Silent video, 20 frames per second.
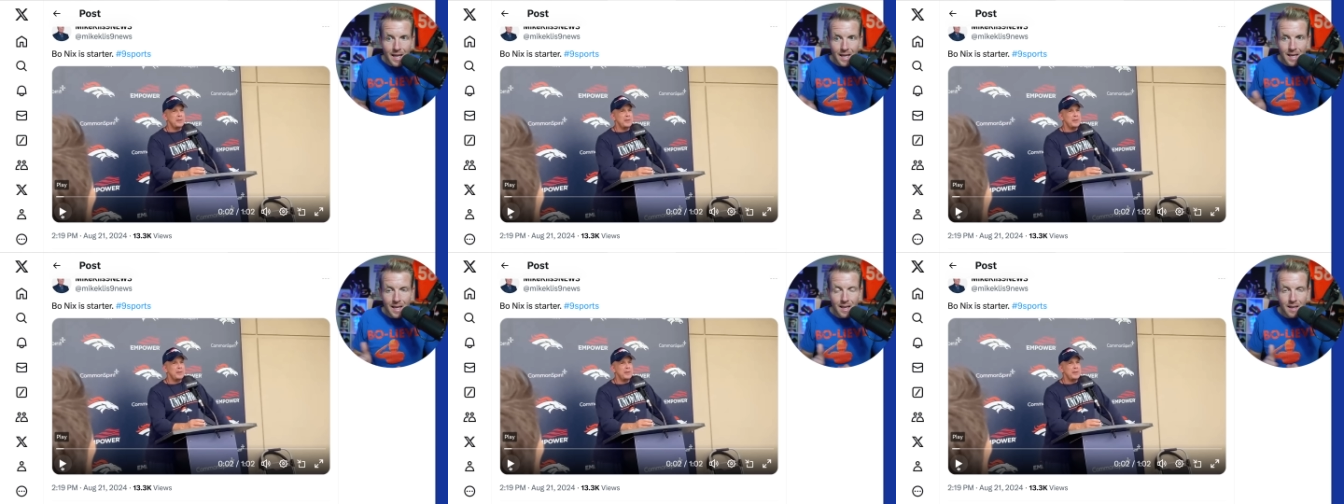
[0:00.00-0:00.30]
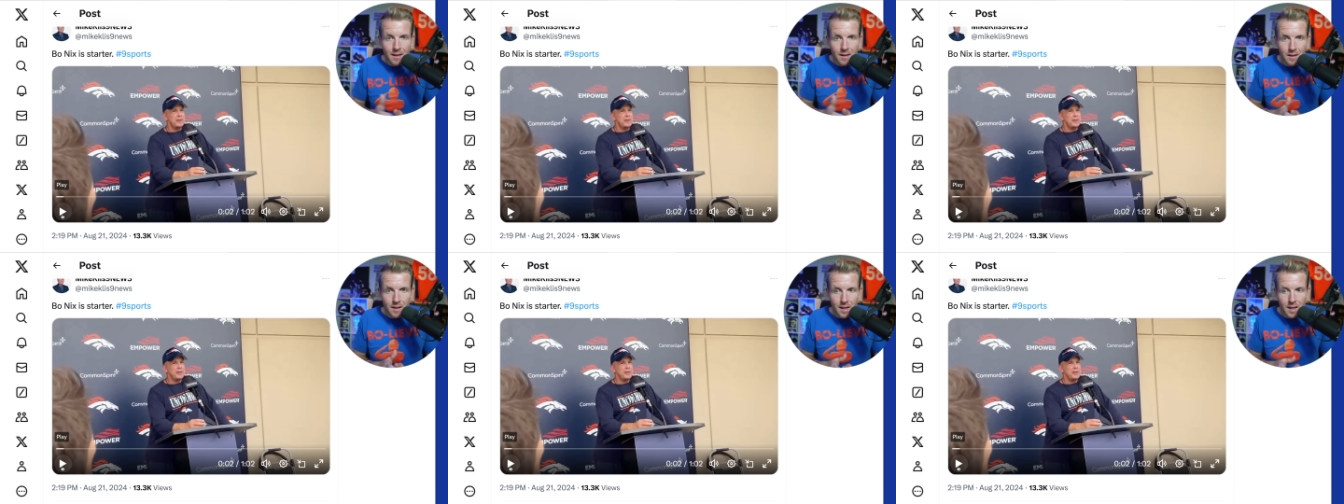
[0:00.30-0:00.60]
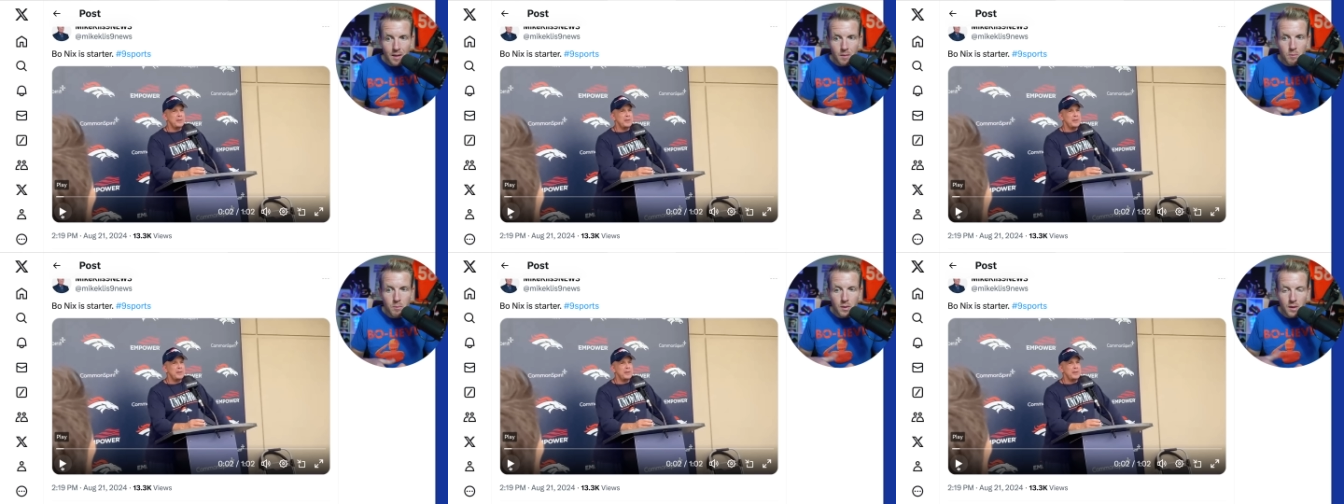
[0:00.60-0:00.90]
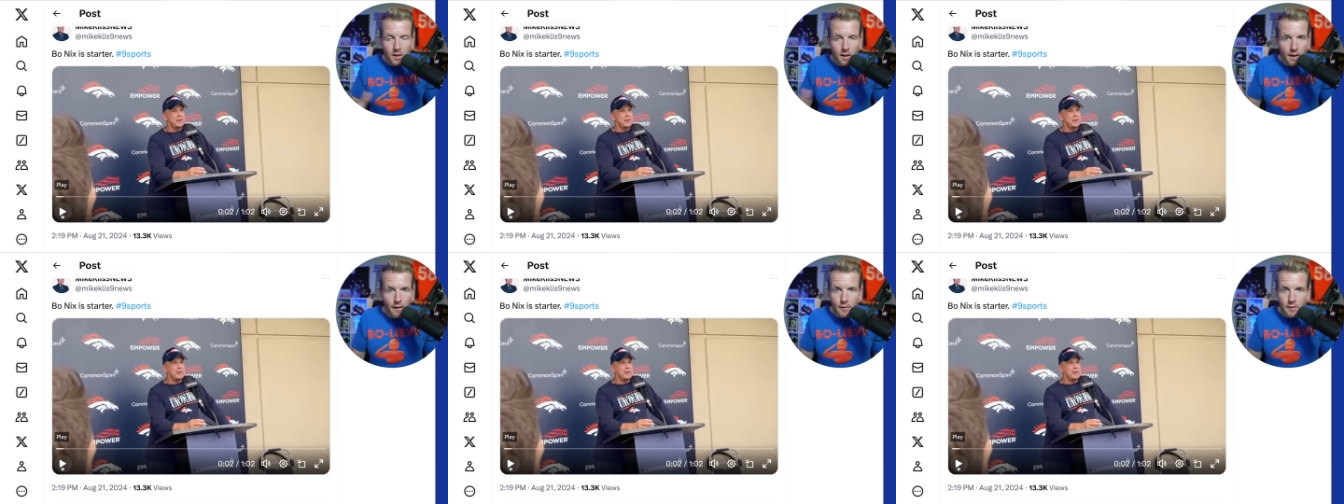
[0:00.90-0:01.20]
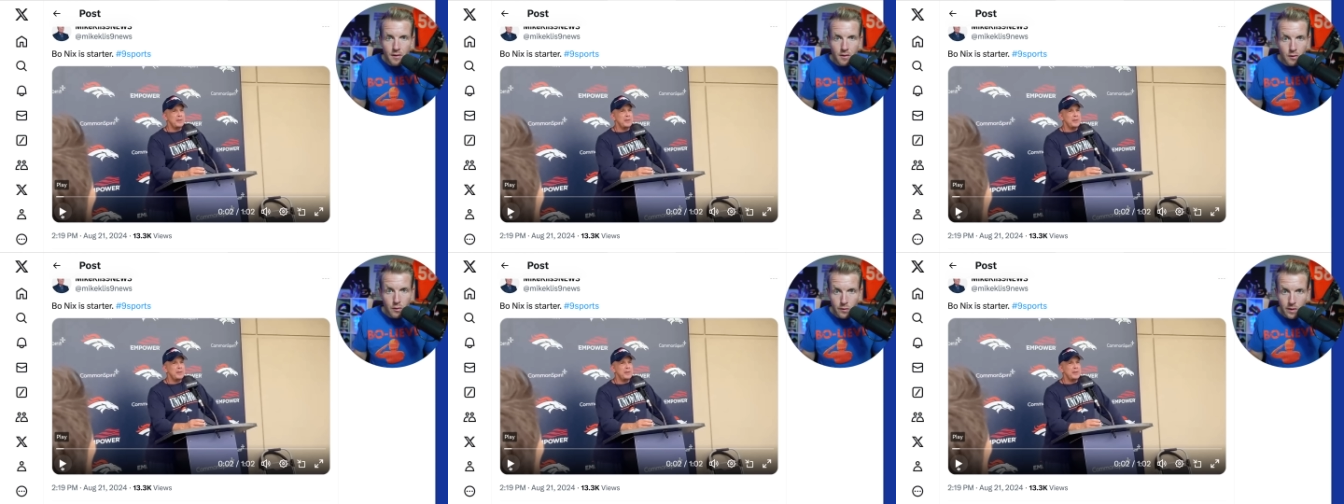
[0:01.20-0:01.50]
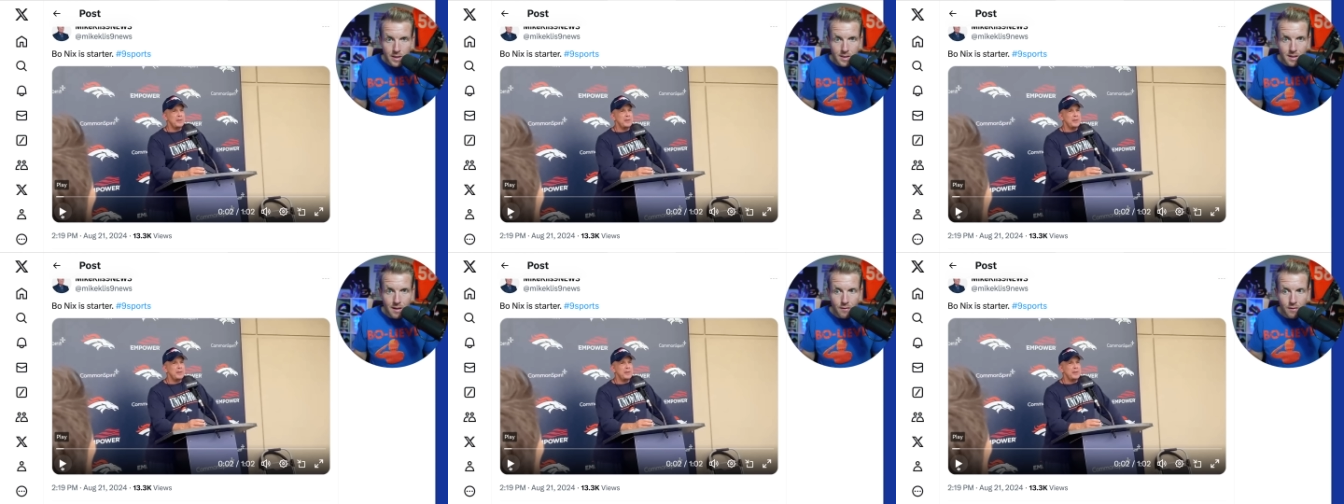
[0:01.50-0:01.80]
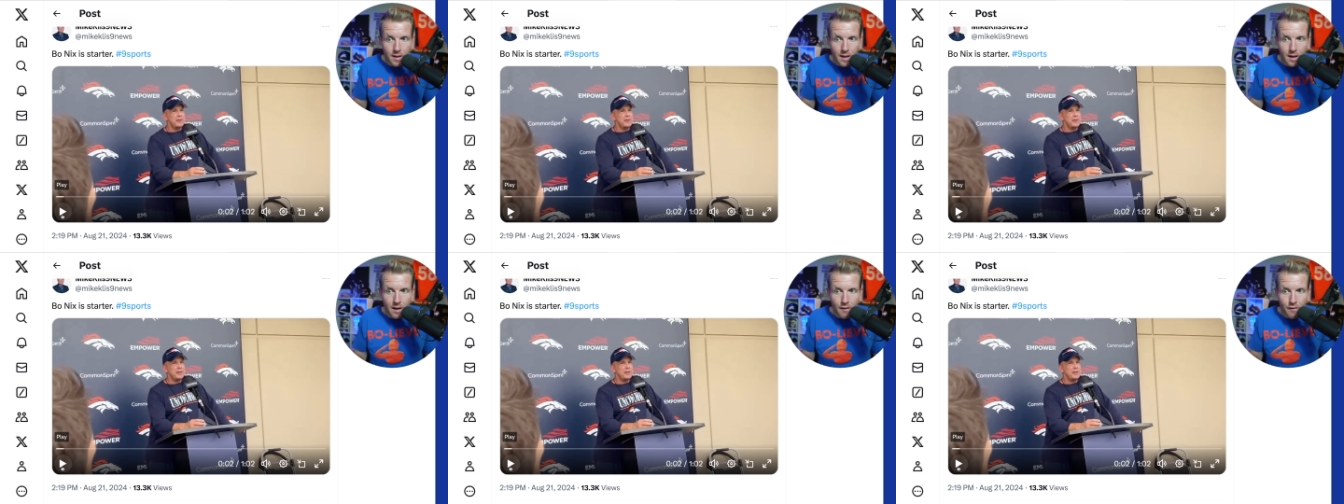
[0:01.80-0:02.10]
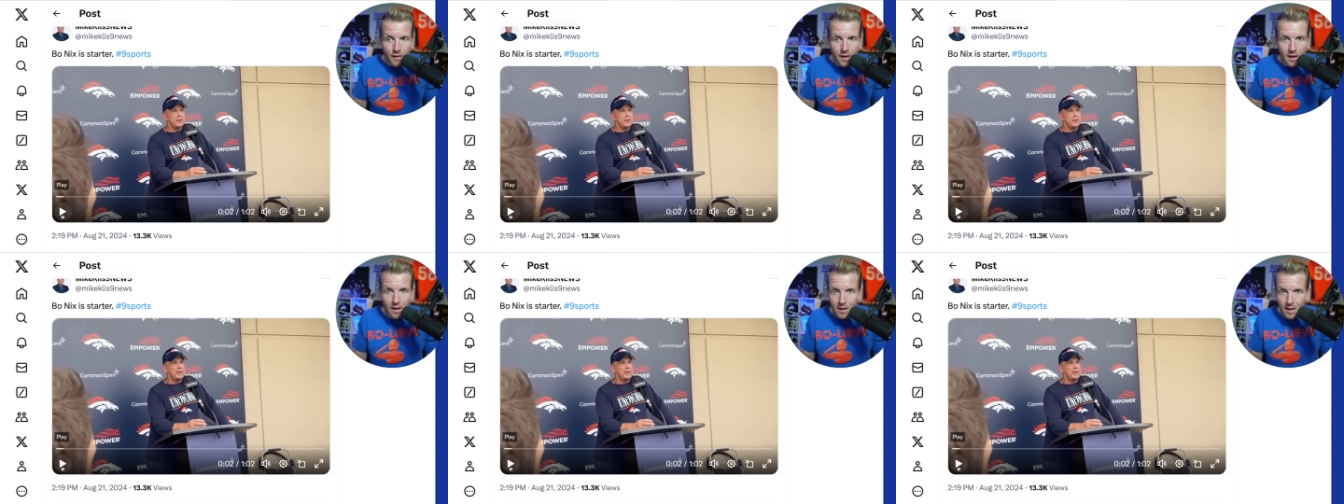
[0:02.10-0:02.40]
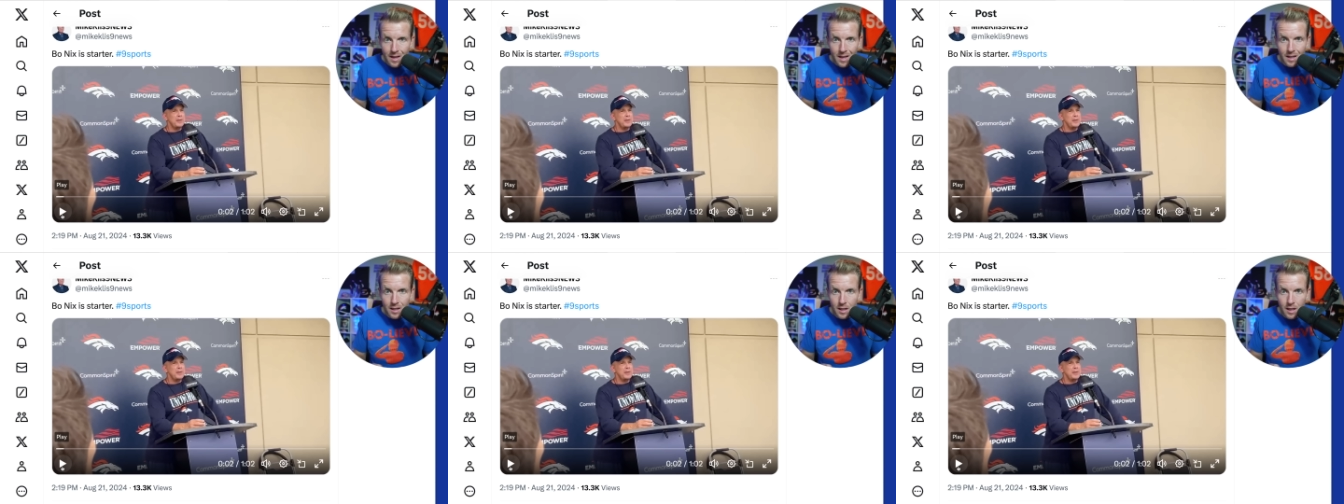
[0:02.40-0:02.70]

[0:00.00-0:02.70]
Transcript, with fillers: He he bluffed the rest of the NFL and it,